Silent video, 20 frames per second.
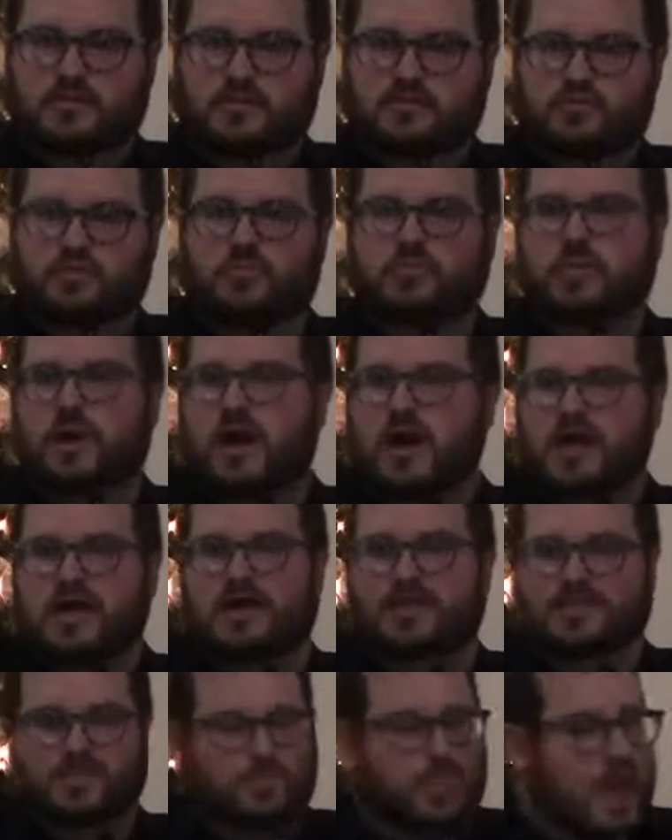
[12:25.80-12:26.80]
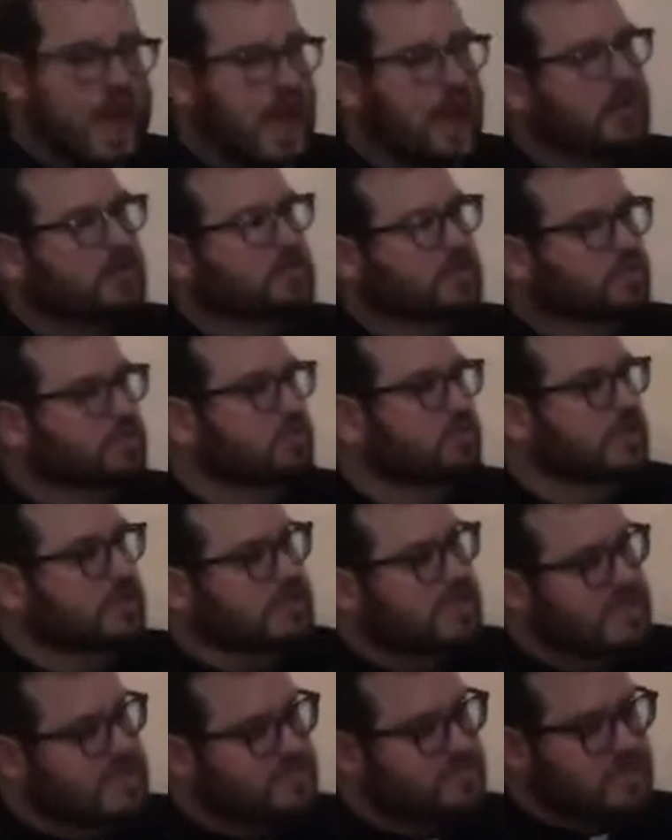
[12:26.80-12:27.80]
to buy us back, to
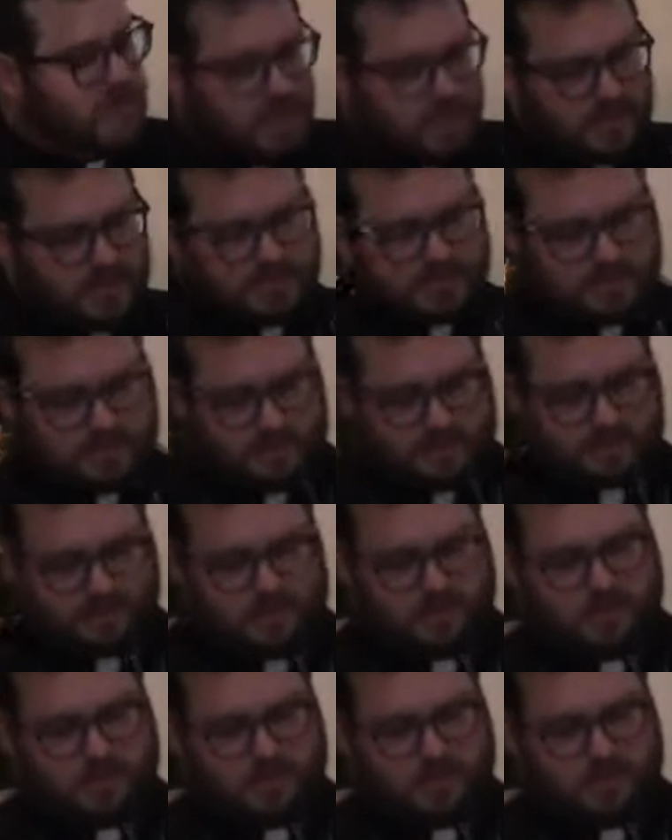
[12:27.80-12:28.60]
redeem us